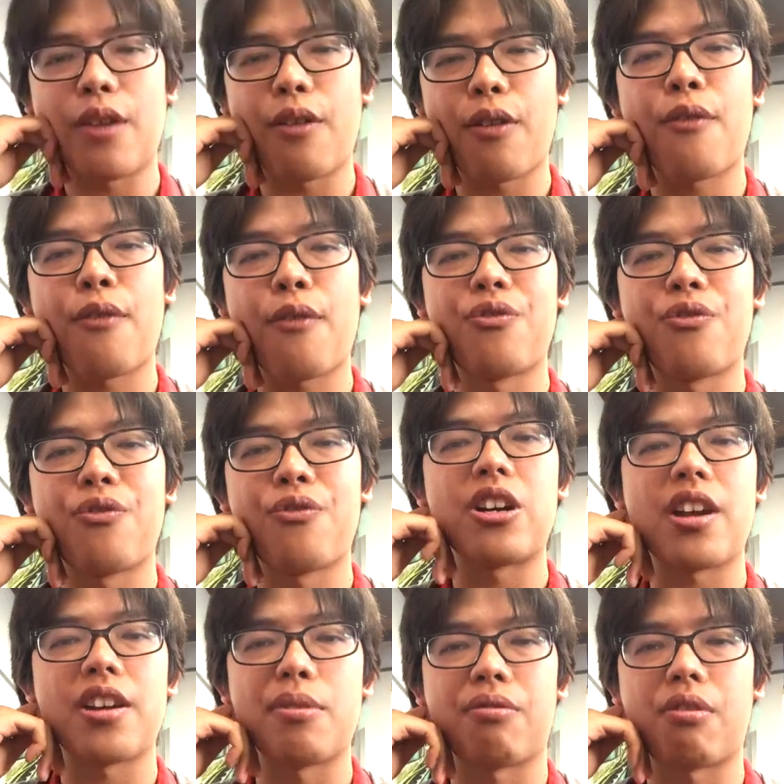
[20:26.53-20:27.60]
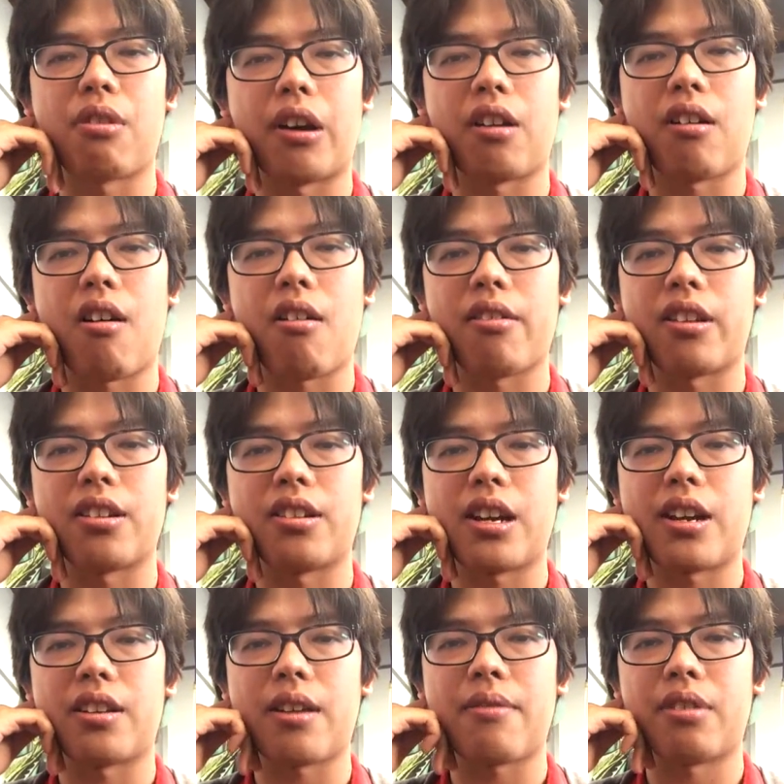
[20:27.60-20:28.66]
If you've never done it before at all, then
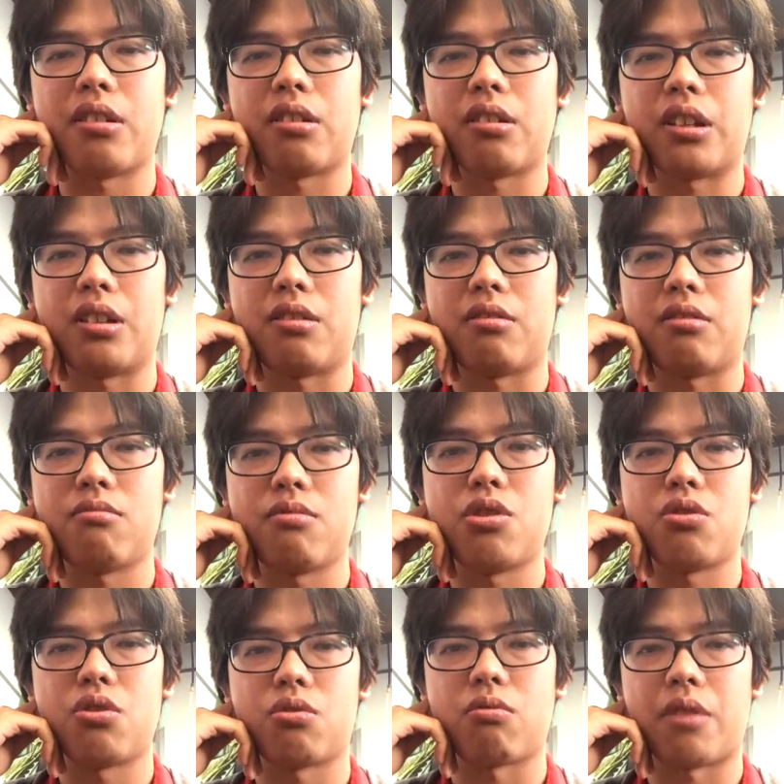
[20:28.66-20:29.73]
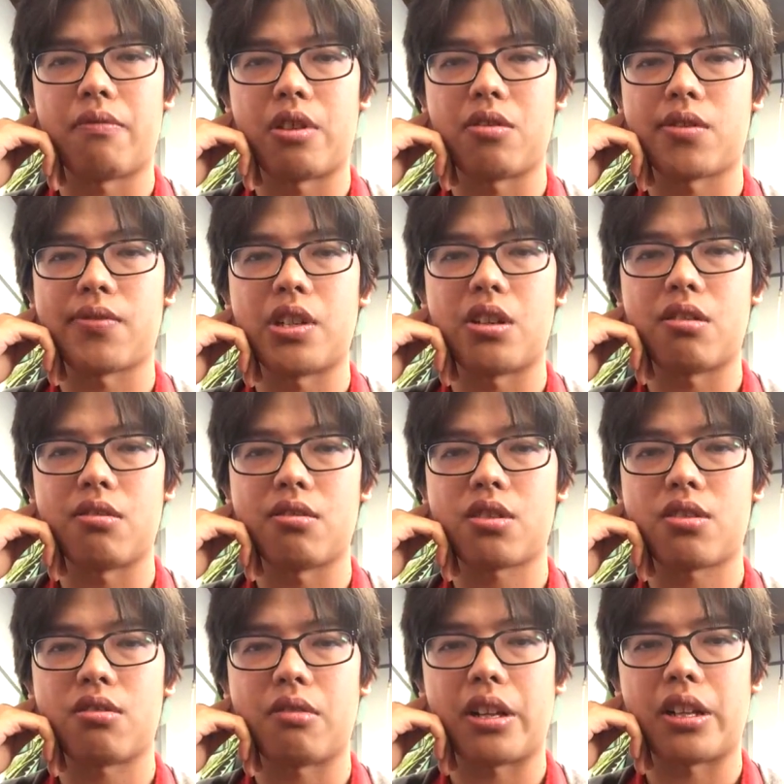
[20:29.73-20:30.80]
yeah, definitely use one of those
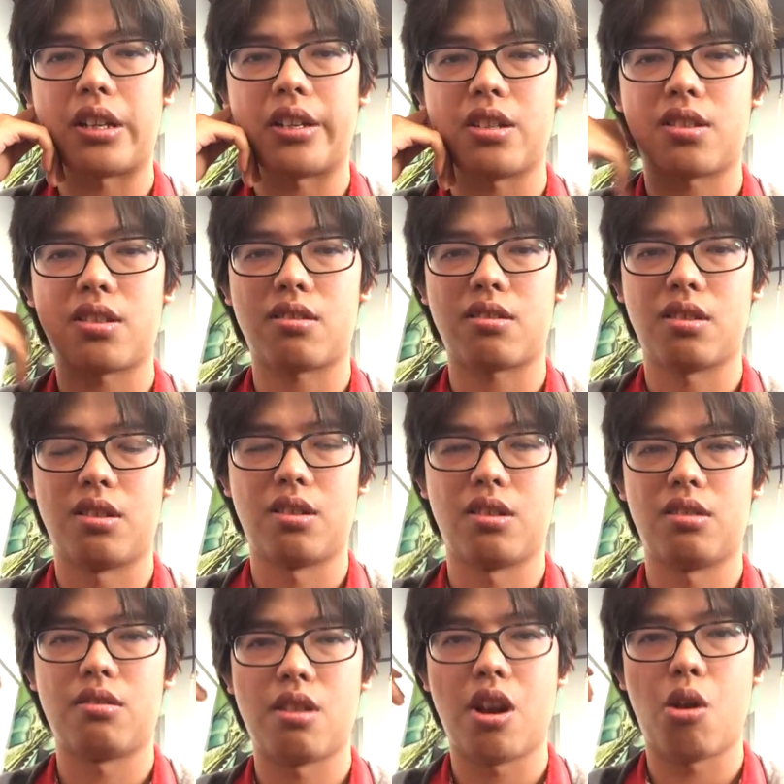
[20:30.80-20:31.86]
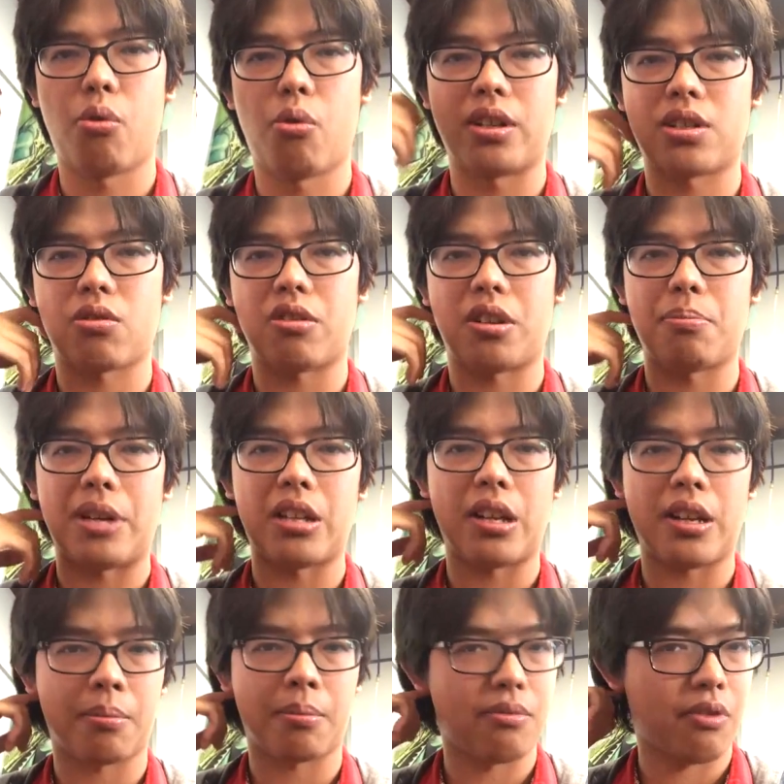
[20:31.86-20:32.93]
videos to at least know what it's going to be
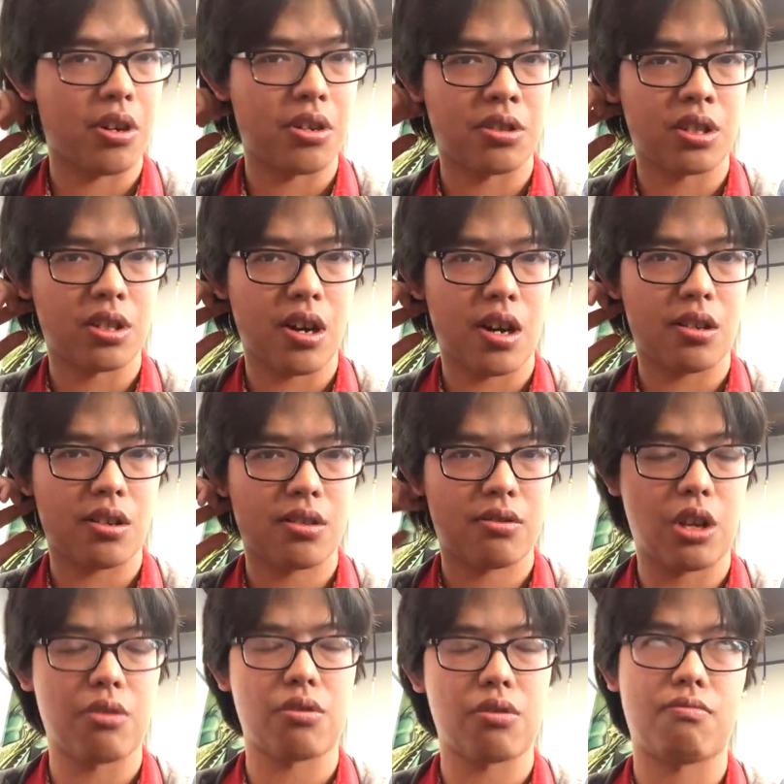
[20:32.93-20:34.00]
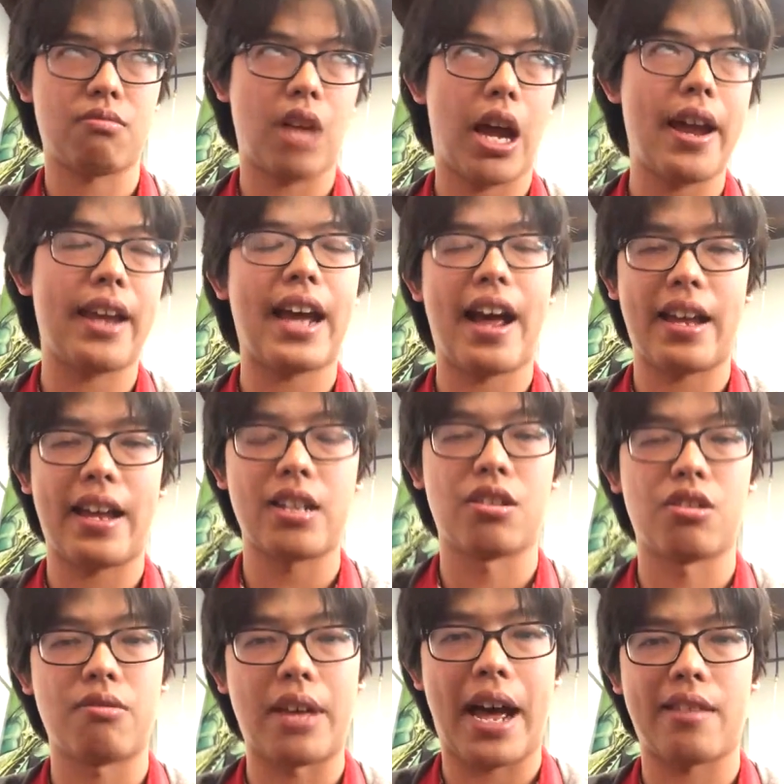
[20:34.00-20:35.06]
like before you start. So I did
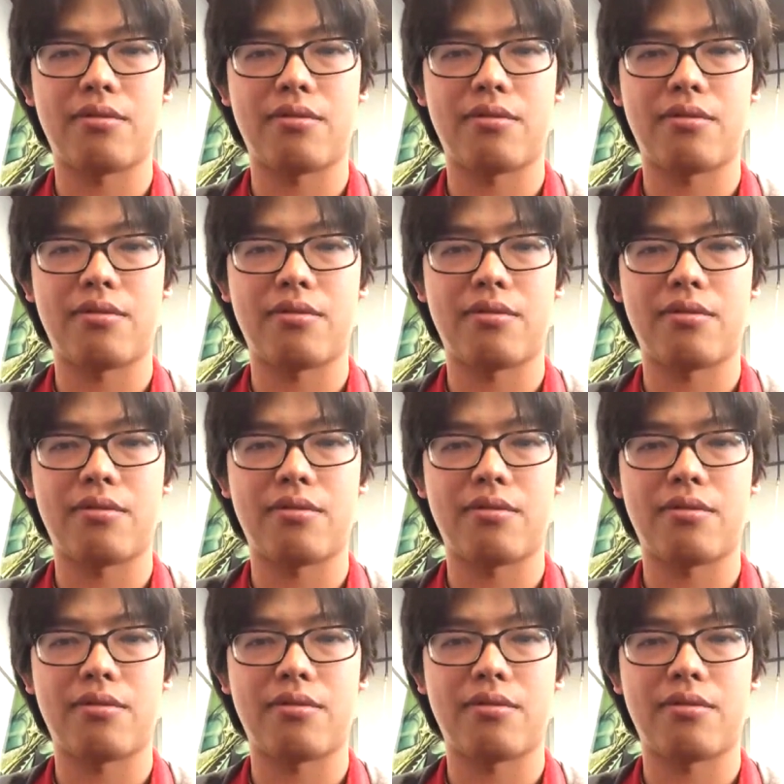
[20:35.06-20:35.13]
do that.